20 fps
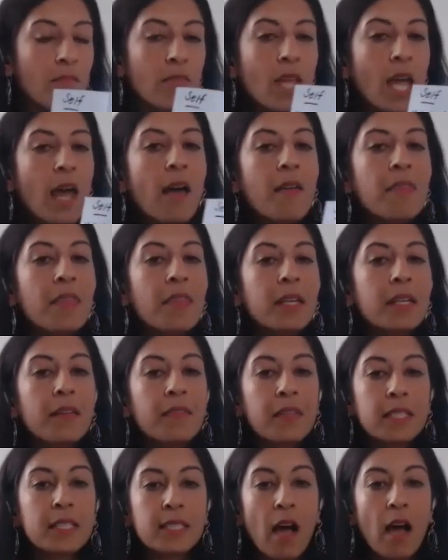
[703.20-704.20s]
And then
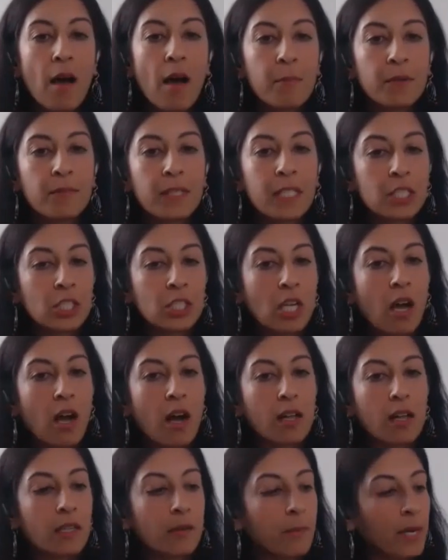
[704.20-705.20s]
at the top of each
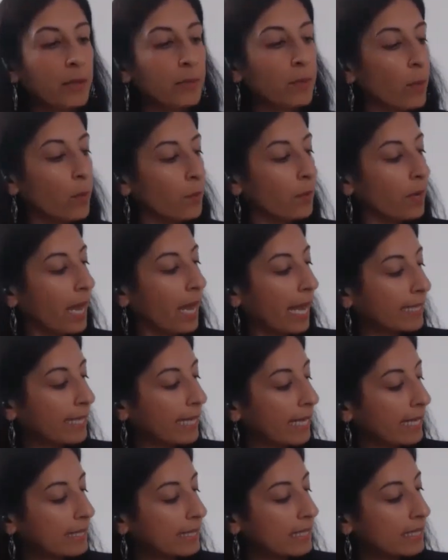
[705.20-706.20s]
column, I wrote
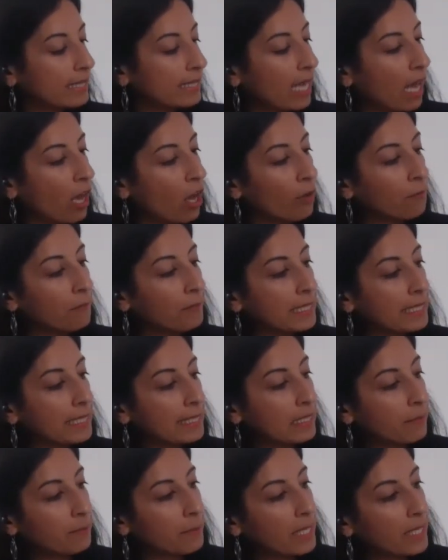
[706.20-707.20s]
headings: self,
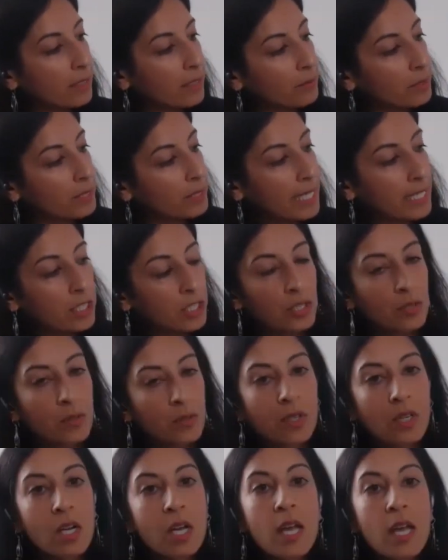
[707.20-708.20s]
intimate,
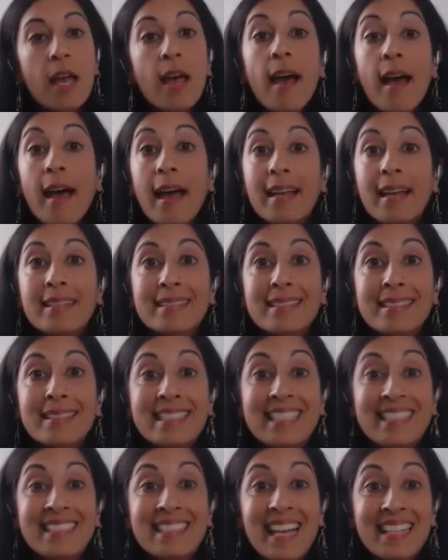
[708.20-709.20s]
relational, and
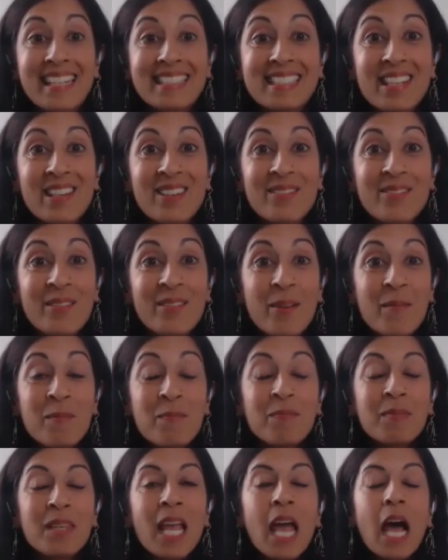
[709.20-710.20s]
collective.
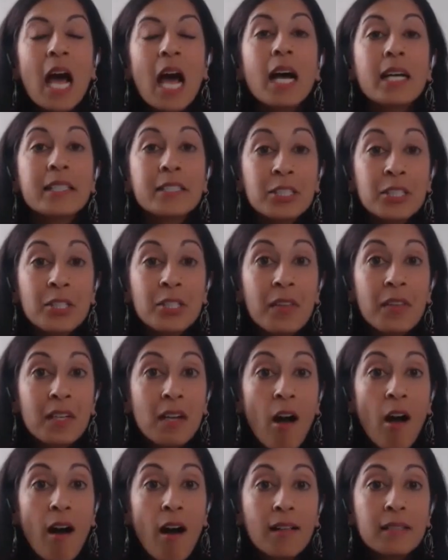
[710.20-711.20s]
Under the
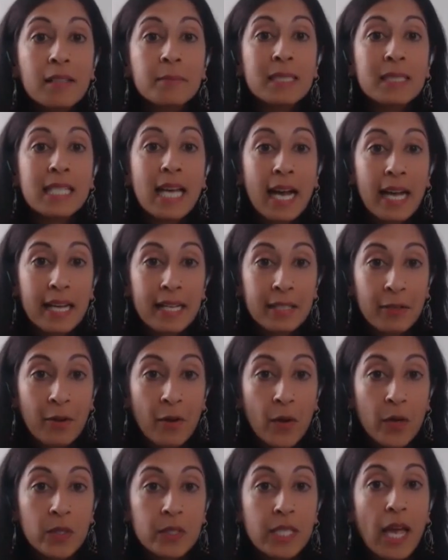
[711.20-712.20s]
column
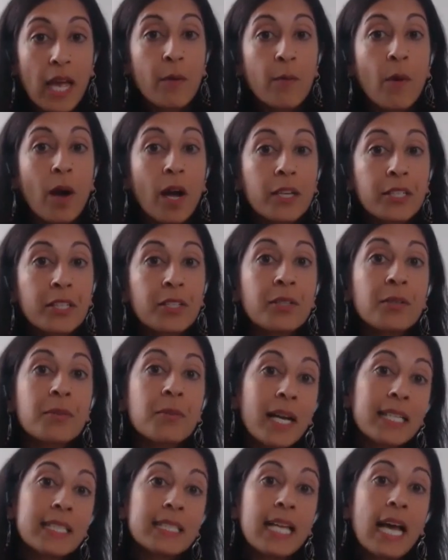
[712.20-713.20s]
titles, I want you to
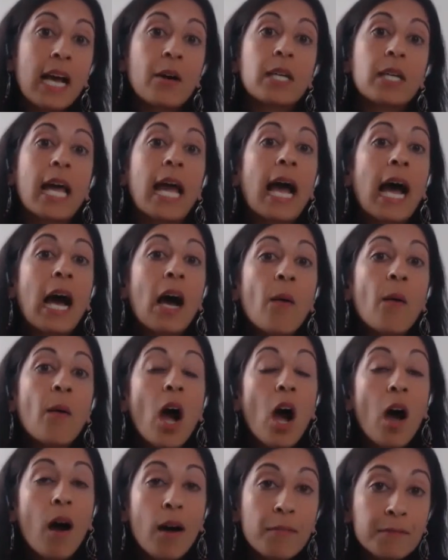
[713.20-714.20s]
write down how
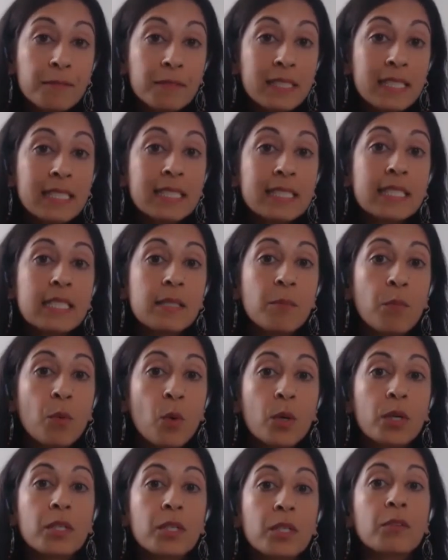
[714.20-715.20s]
often it's
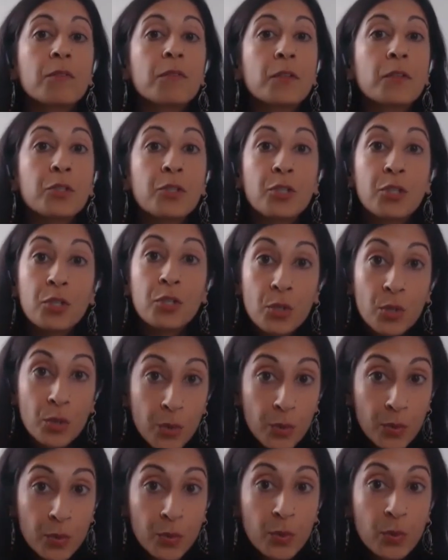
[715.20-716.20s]
important for
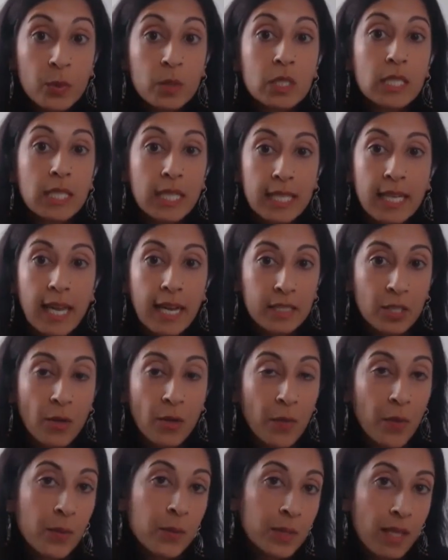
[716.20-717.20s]
you to connect
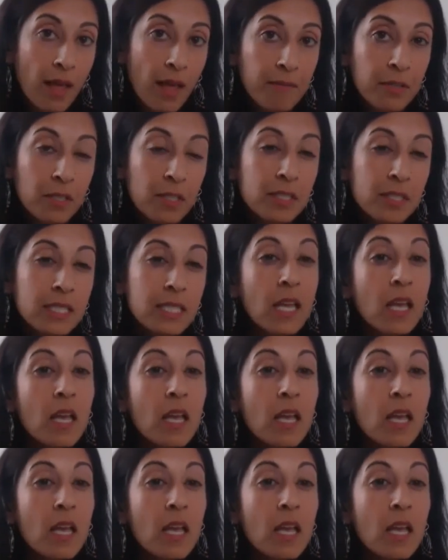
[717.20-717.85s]
on those levels.